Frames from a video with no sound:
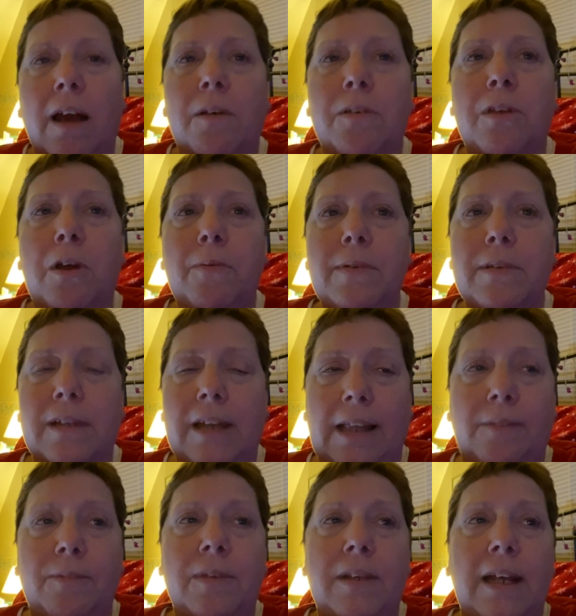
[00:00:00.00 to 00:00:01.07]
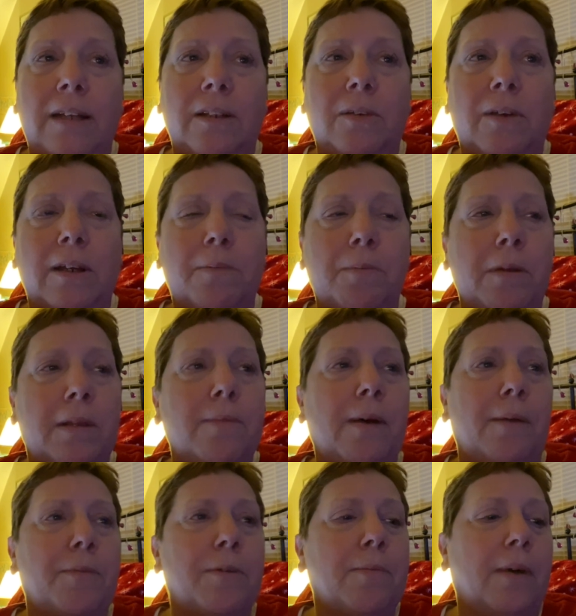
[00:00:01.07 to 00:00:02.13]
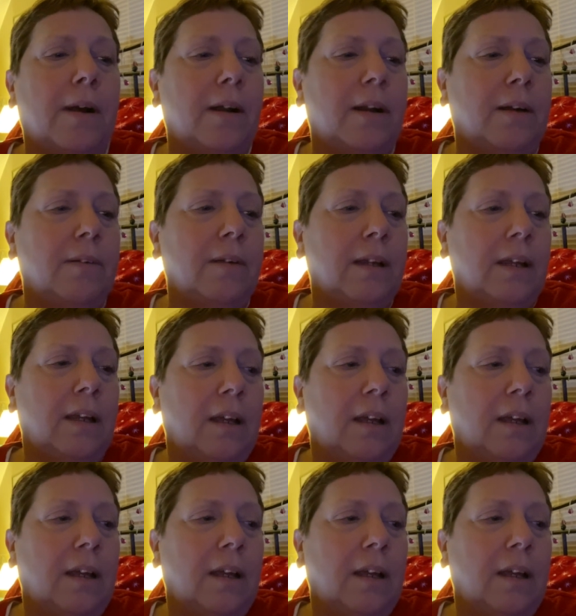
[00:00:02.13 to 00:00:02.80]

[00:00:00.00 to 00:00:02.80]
I was hoping to get them today so I could put them up tomorrow.